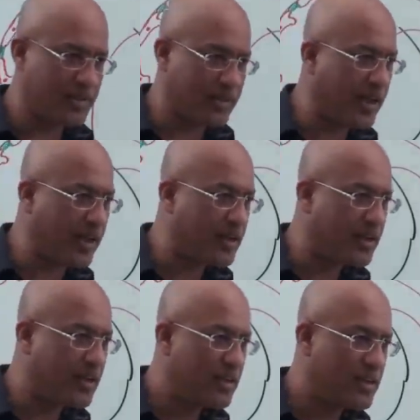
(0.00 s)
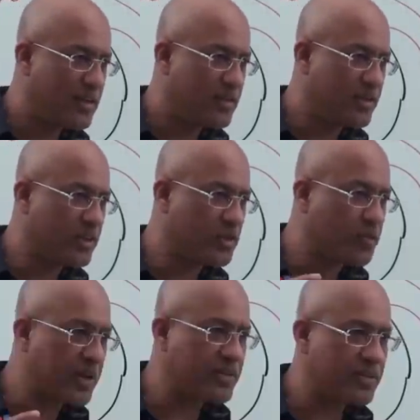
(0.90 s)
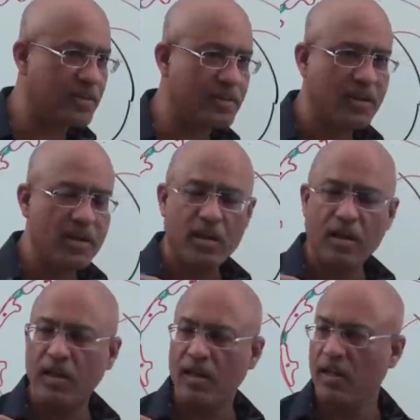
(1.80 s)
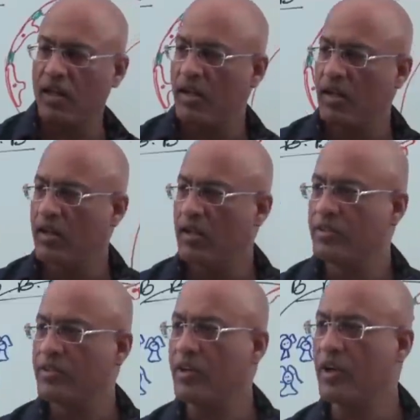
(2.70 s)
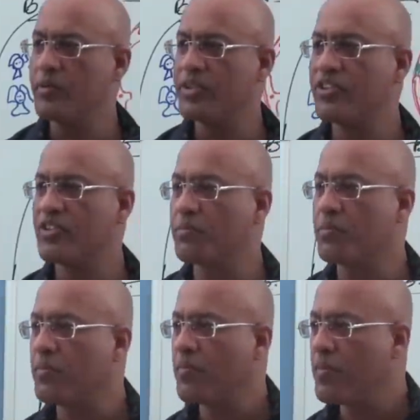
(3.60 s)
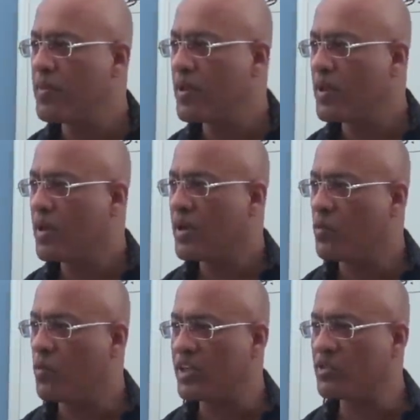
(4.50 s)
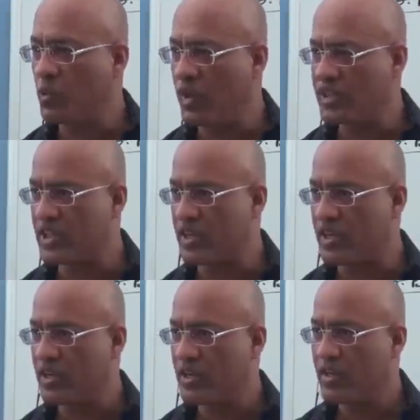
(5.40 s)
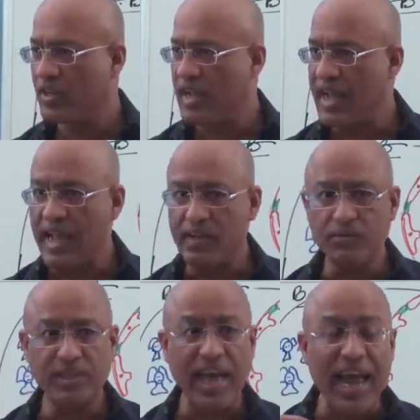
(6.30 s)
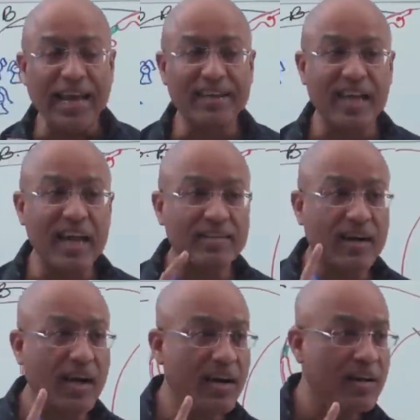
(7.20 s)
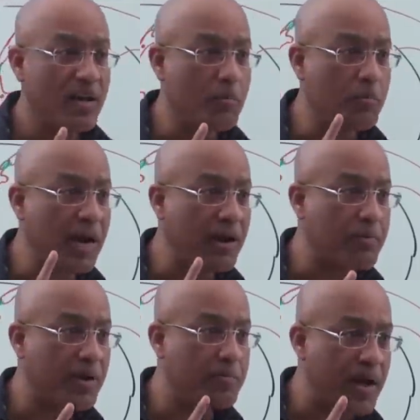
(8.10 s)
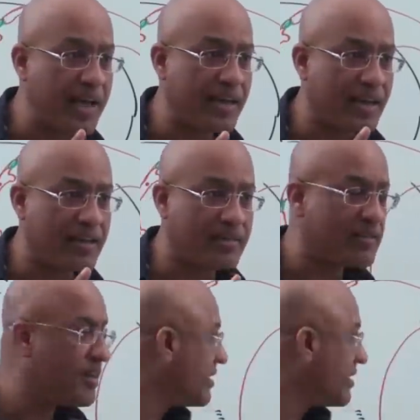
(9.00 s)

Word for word: thing which is present in central nervous system vasculature, which act as a blood brain barrier is